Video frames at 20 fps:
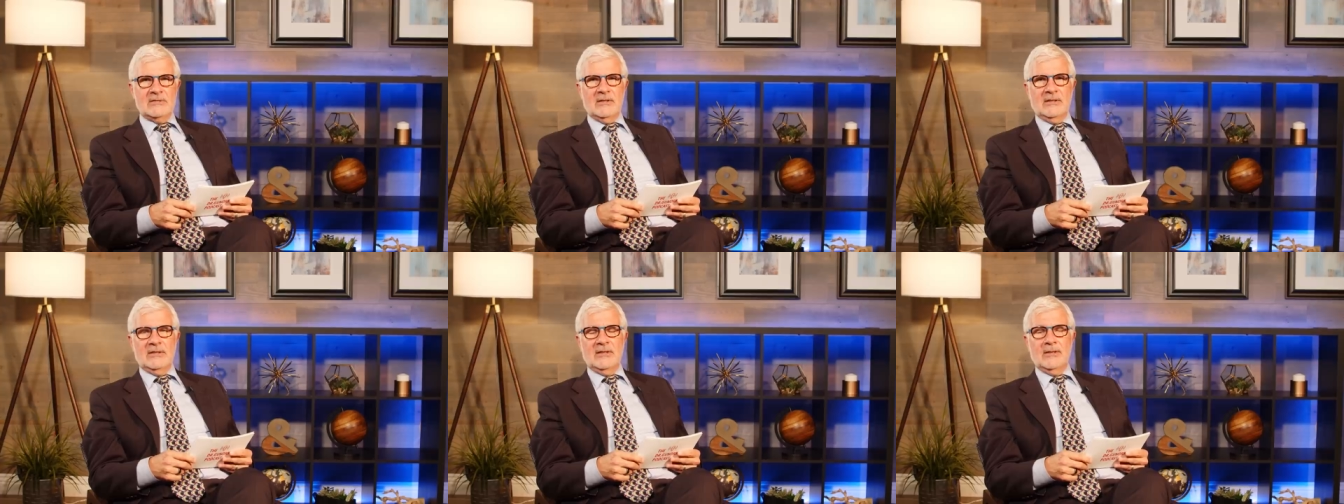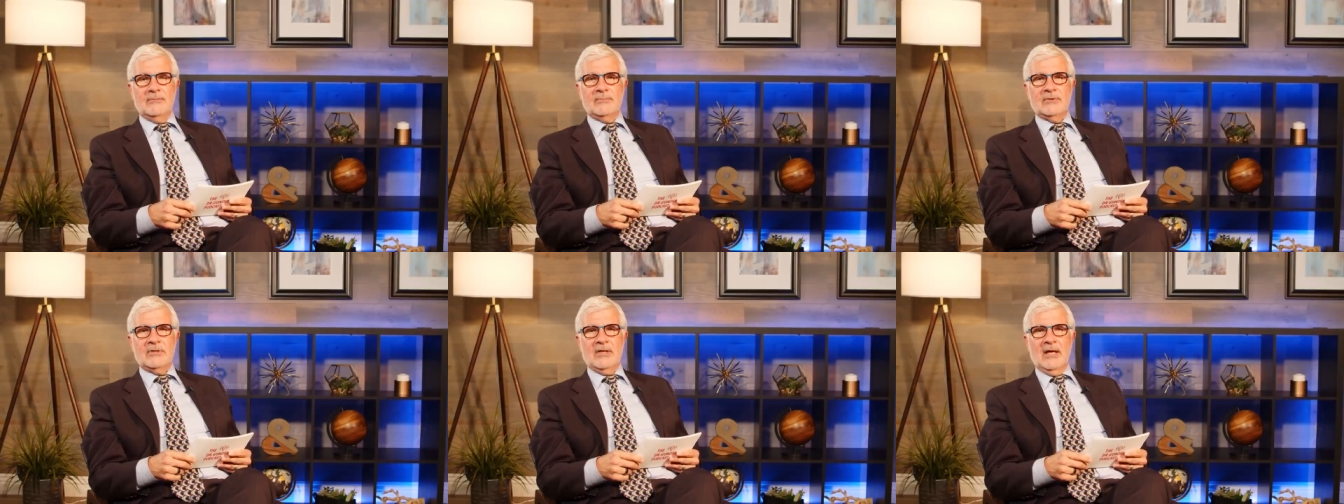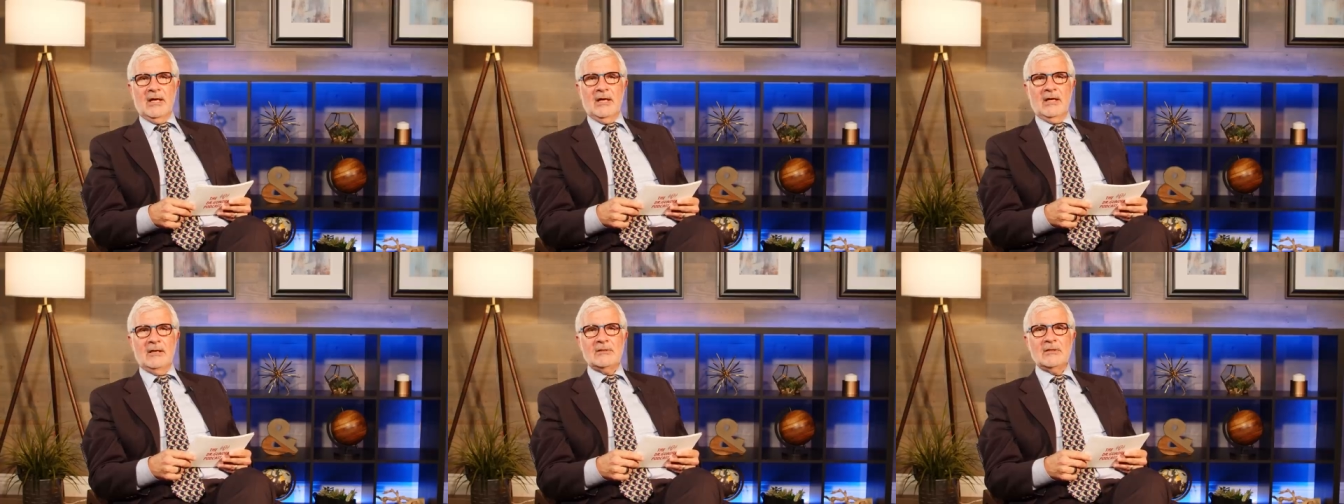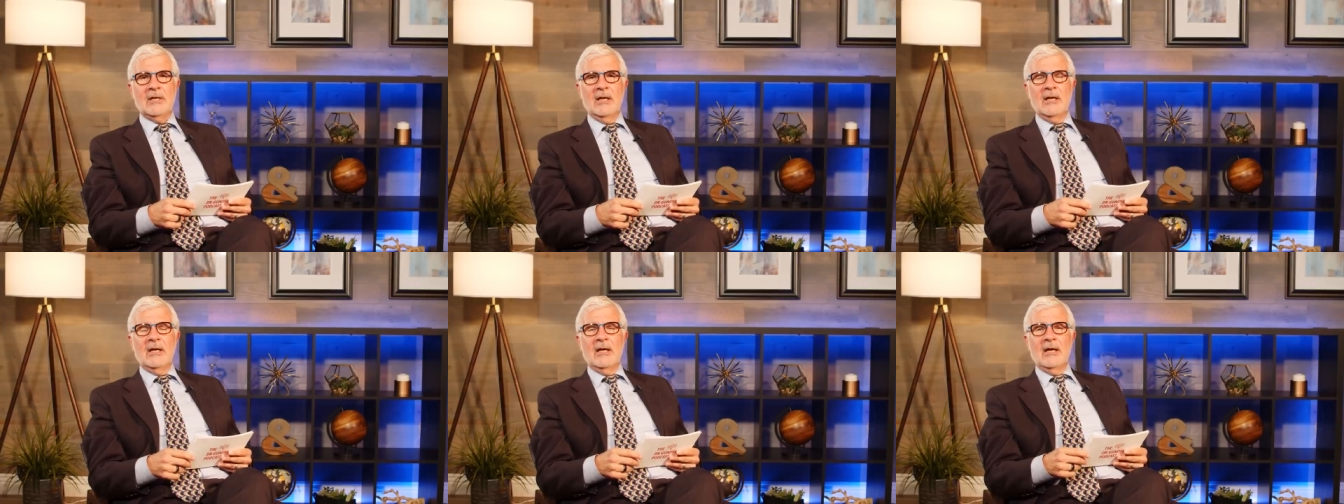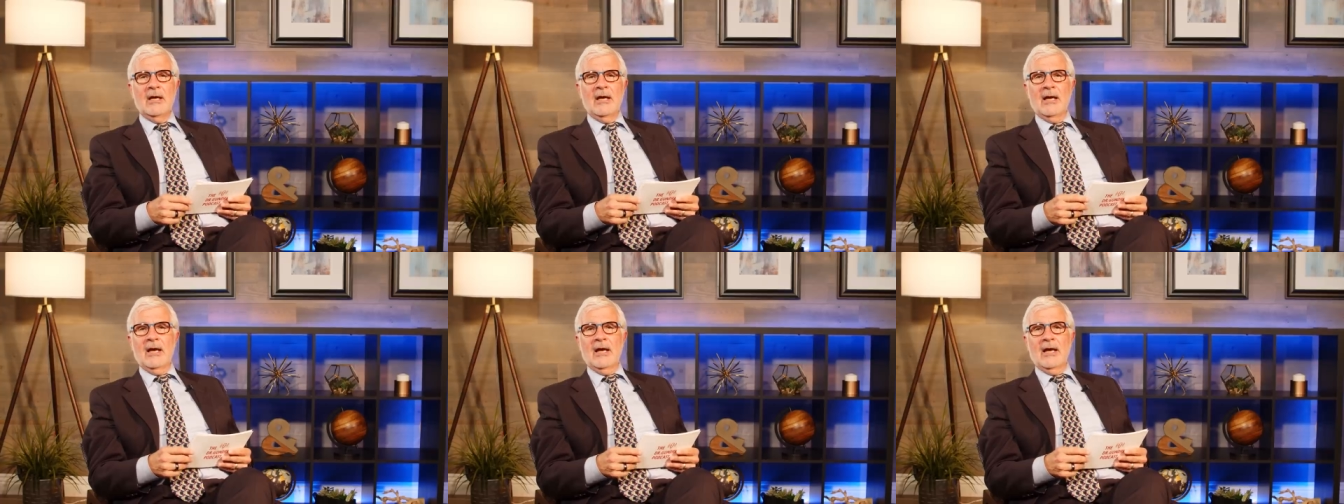obtained
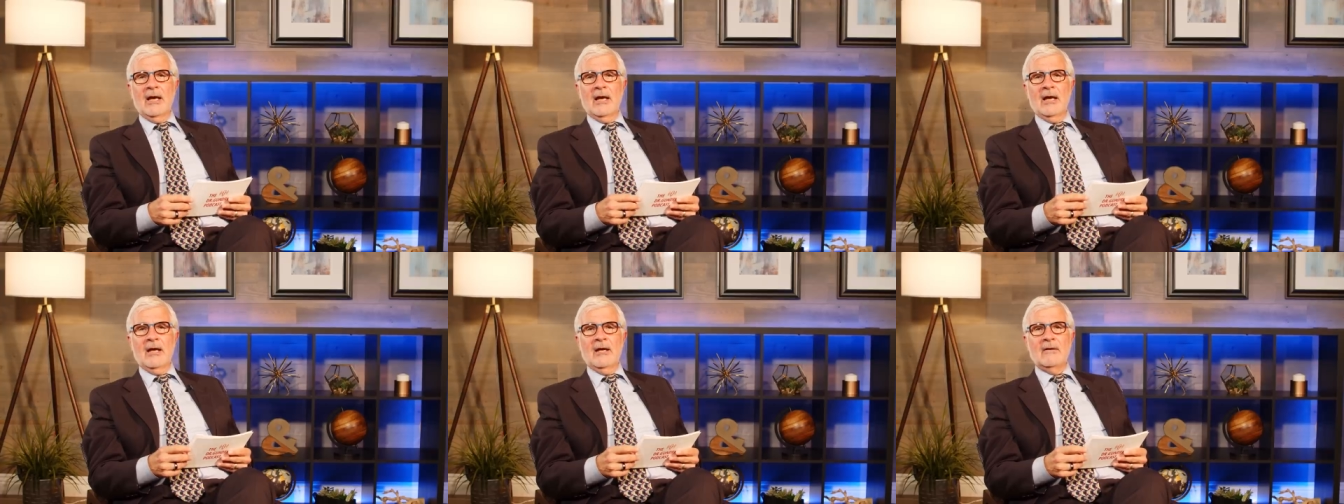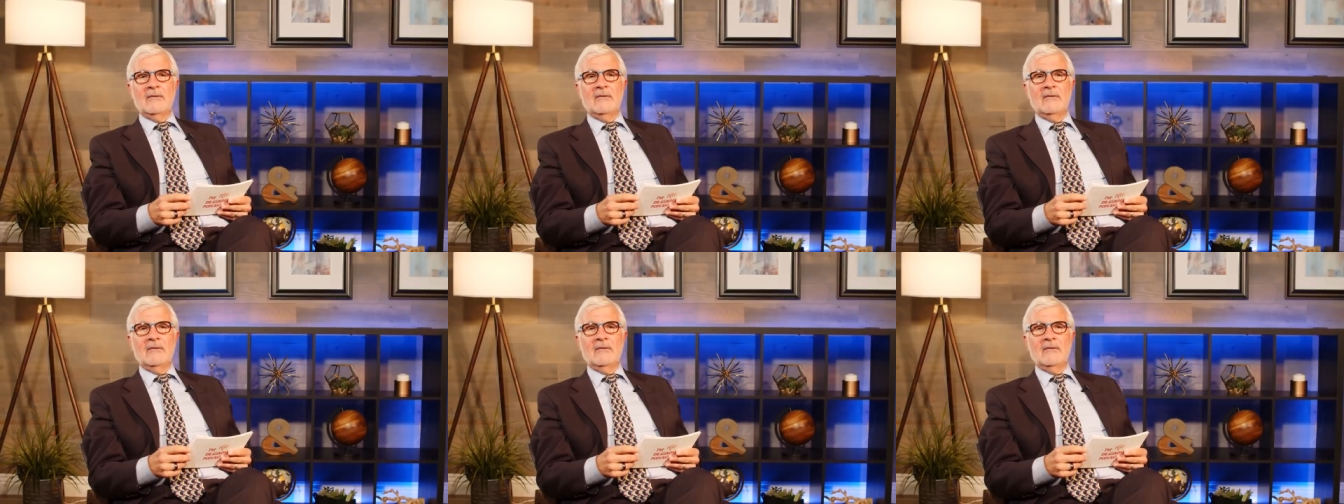and